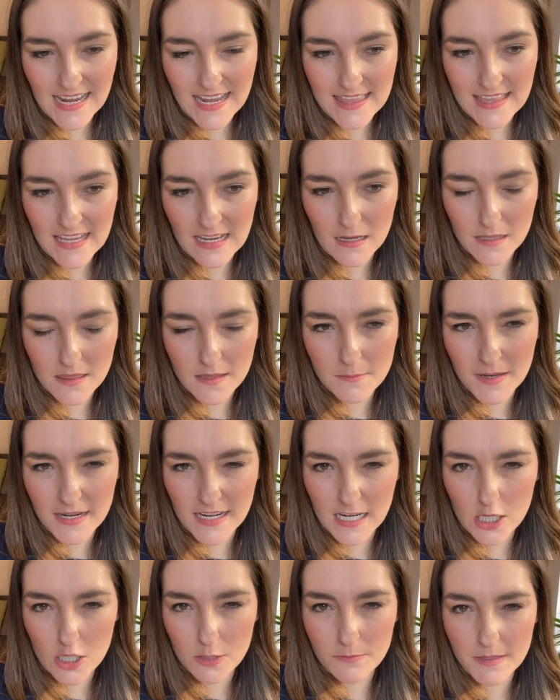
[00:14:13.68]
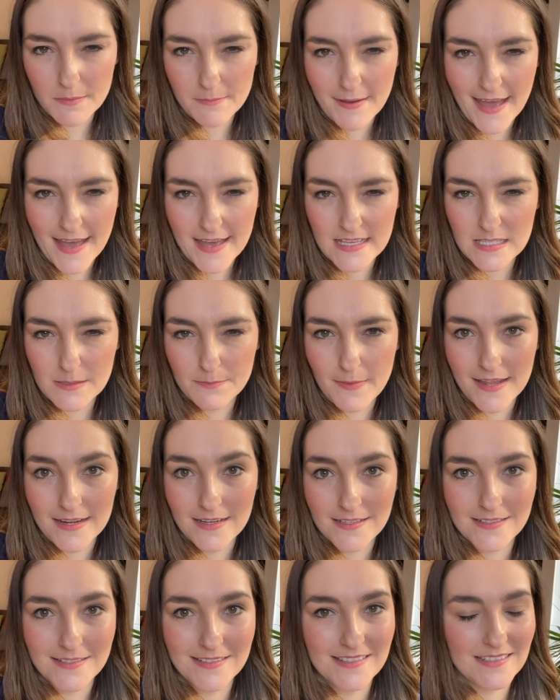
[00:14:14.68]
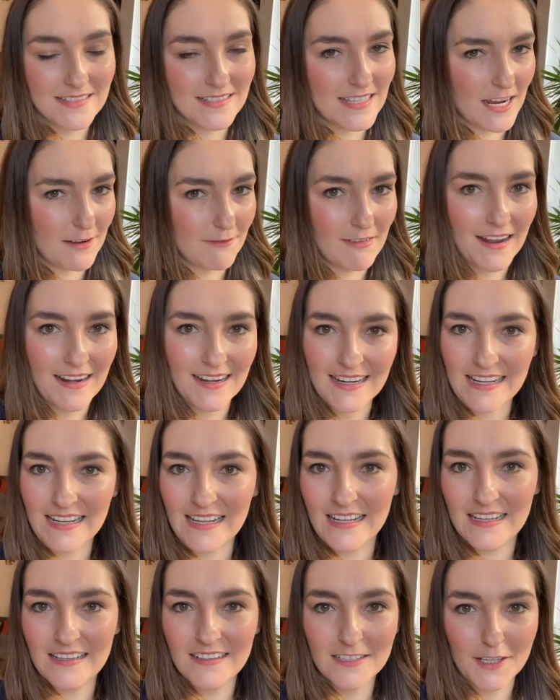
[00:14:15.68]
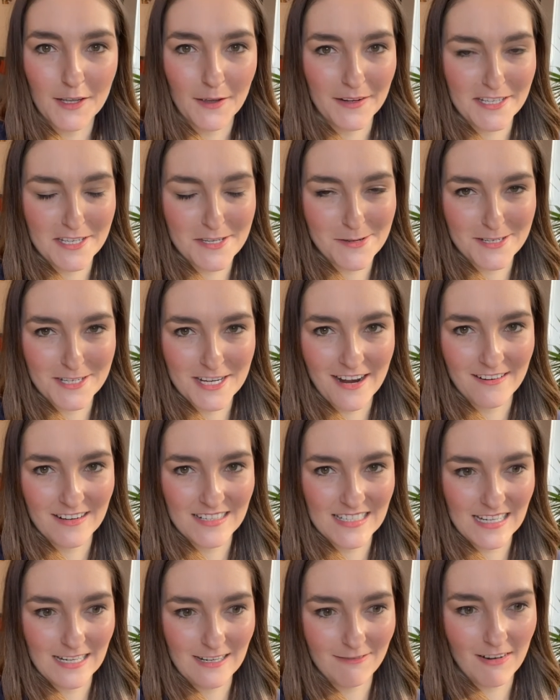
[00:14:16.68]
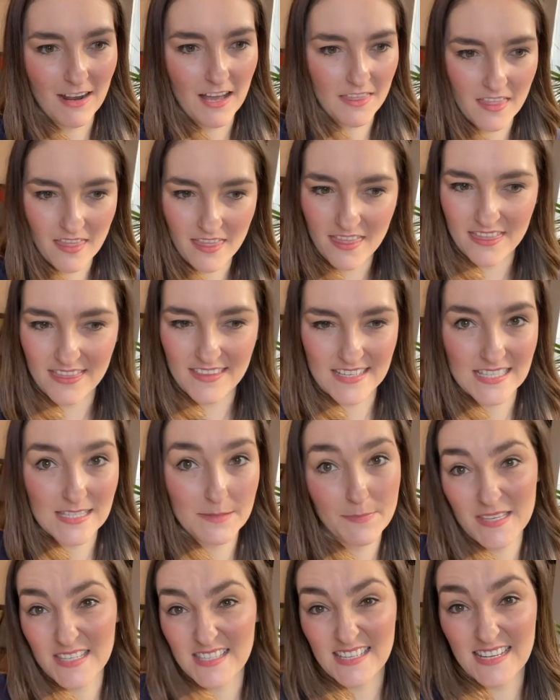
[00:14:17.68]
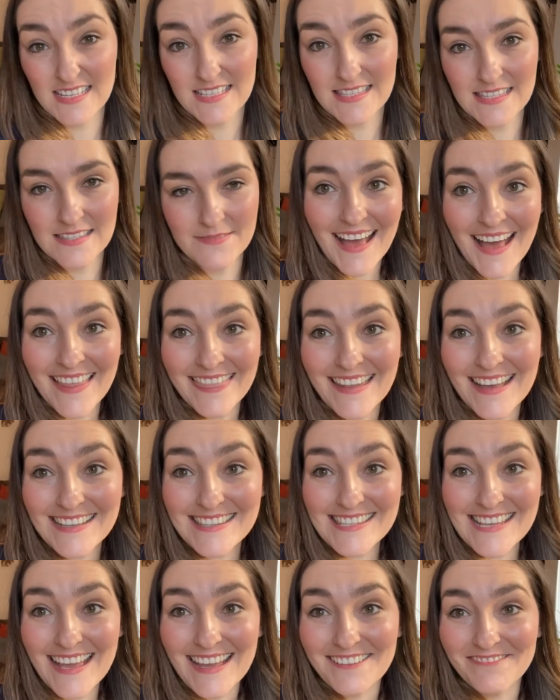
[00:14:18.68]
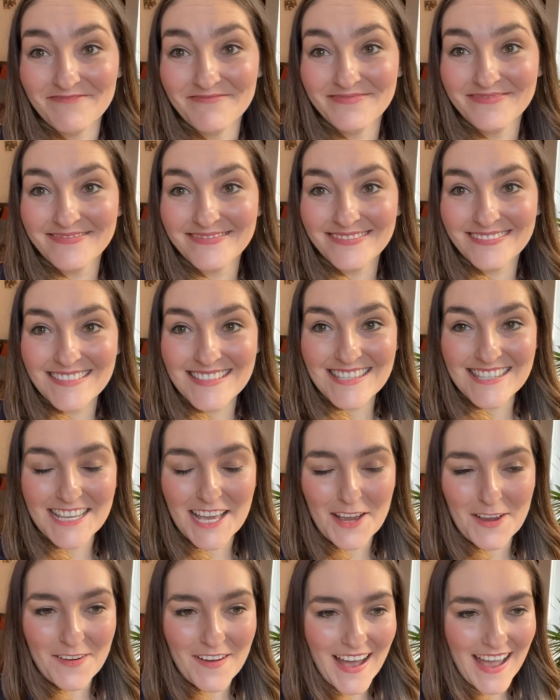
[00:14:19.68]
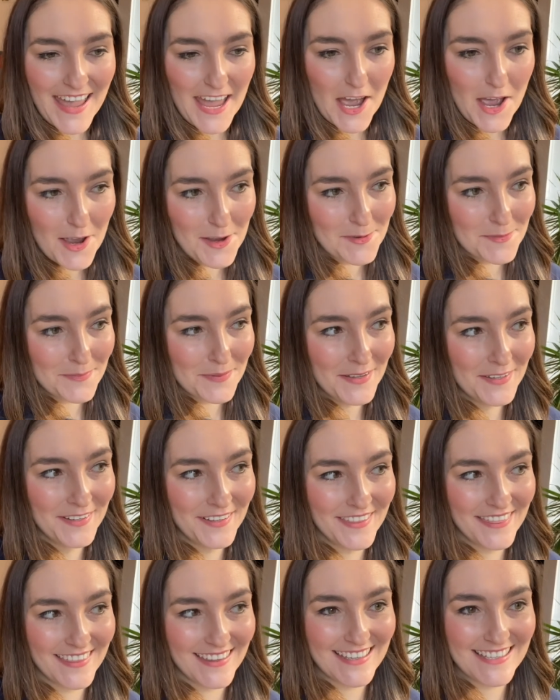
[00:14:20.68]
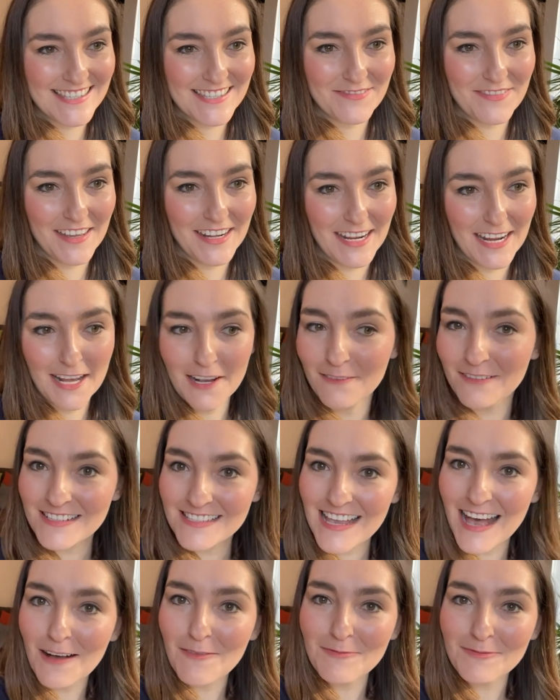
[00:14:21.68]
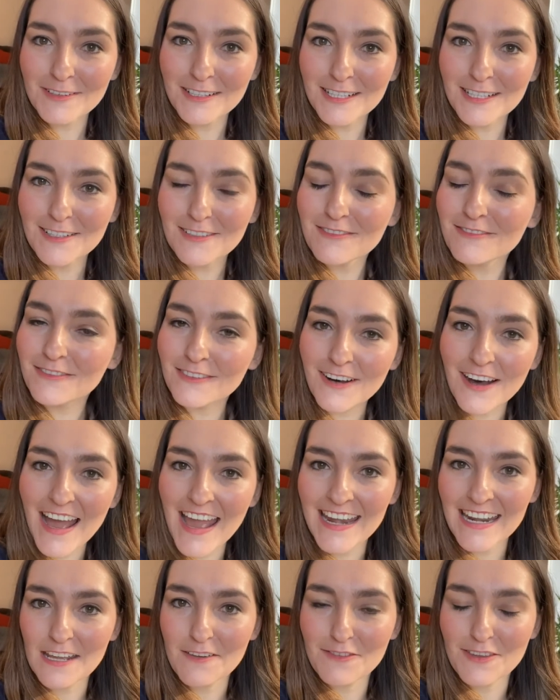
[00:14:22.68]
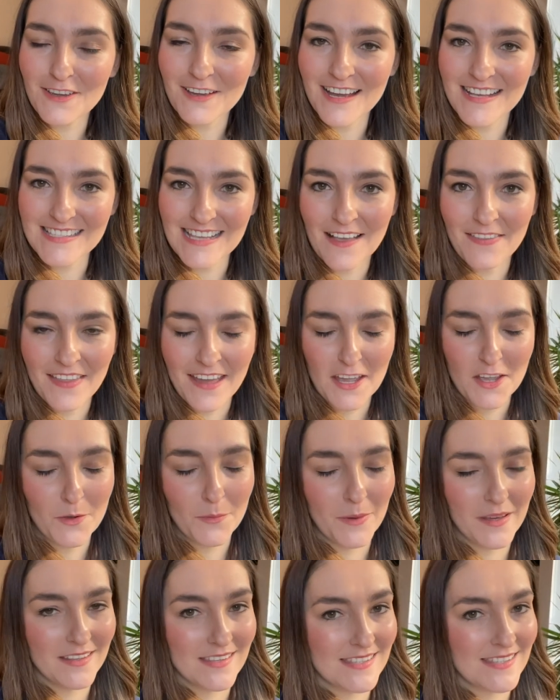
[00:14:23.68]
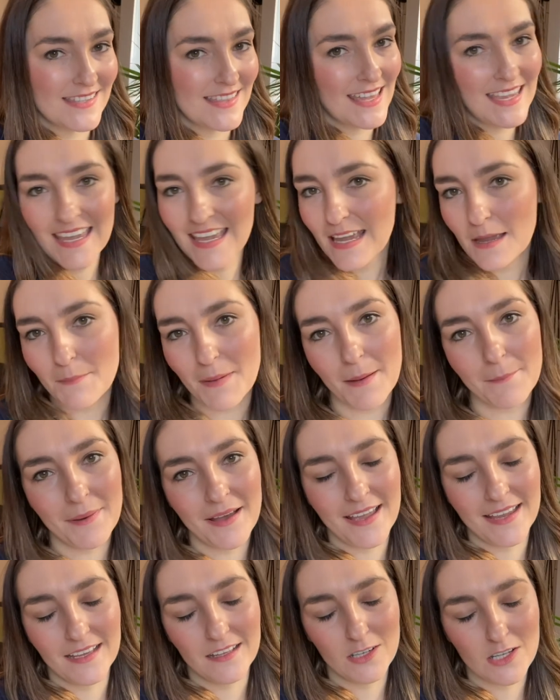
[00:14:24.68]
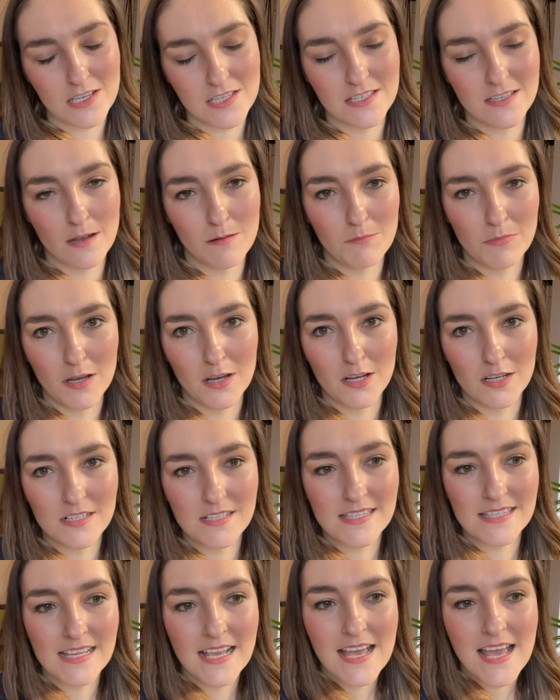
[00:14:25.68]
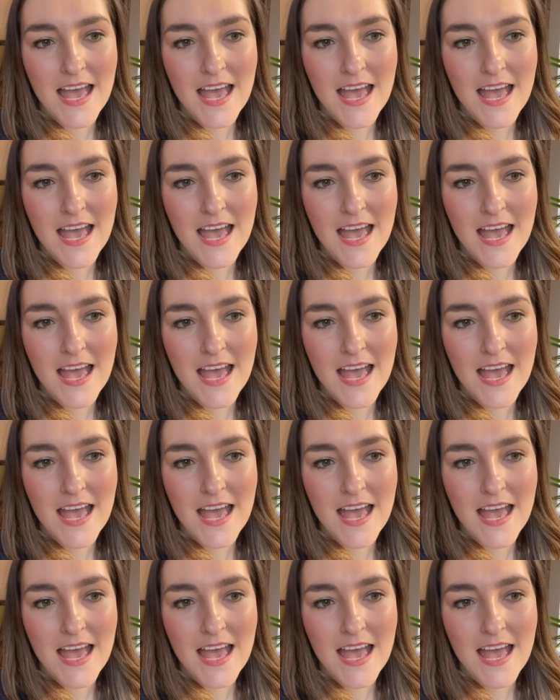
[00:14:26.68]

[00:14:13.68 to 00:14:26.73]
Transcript: I think the money could be better spent directly going to a charity rather than this business. And that's it. So I hope this video was helpful for any of you guys out there who was thinking about buying a lost stock box.